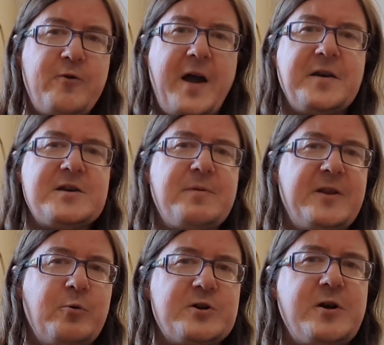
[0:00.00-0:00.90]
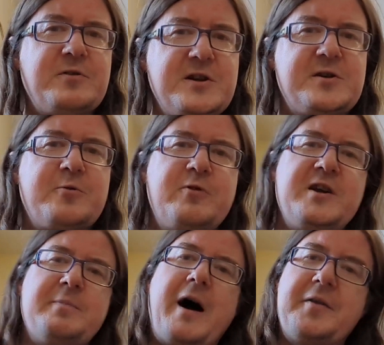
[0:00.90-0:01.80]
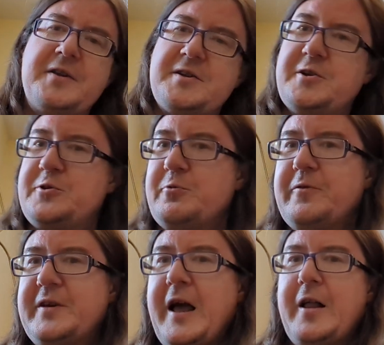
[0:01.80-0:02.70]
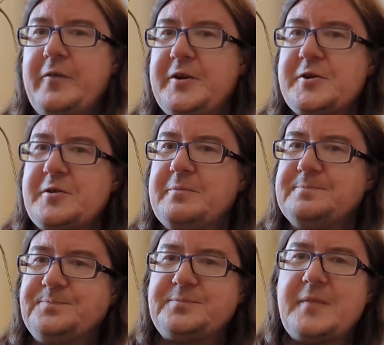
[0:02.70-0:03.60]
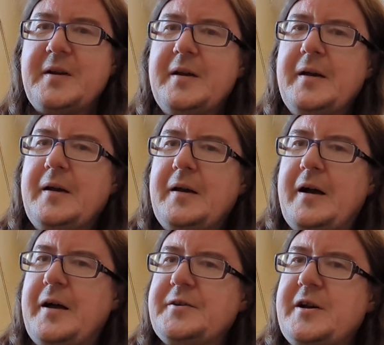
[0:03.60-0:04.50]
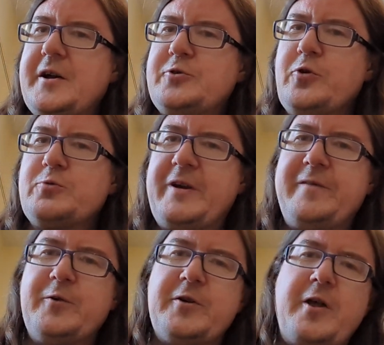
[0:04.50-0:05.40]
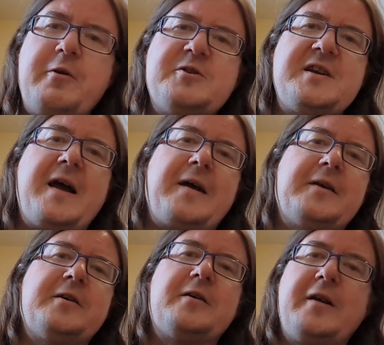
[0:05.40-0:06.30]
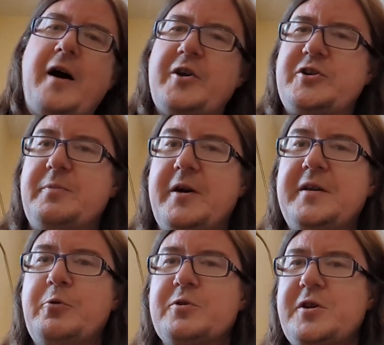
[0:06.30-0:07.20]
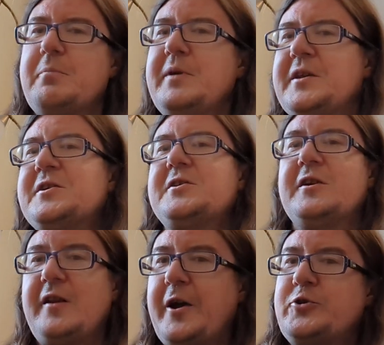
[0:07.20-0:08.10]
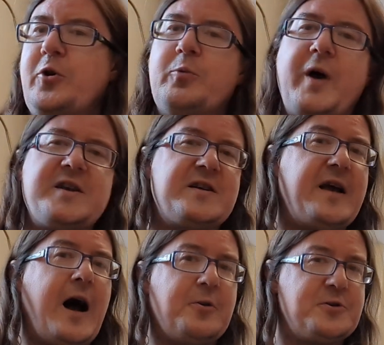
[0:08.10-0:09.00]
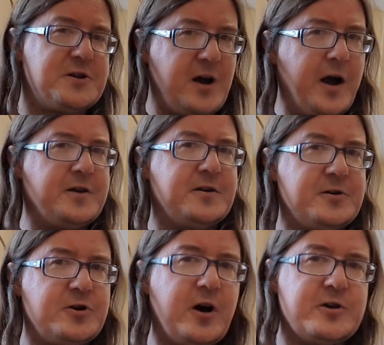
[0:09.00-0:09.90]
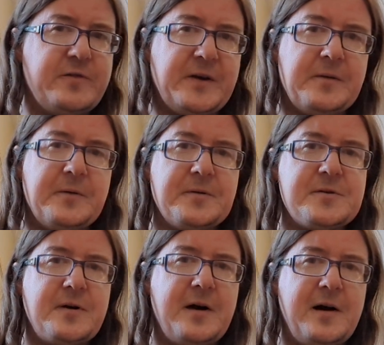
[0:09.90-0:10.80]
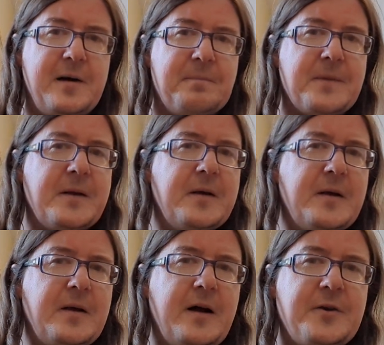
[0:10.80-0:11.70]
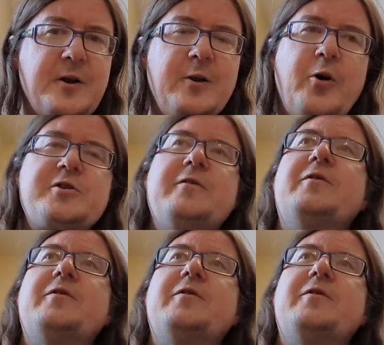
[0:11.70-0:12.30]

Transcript: friends, but they also disagreed about this issue of Calvinism. And George Whitefield, although he was an Anglican clergyman, he also ministered, like John Wesley, outside of the Church of England. And a lot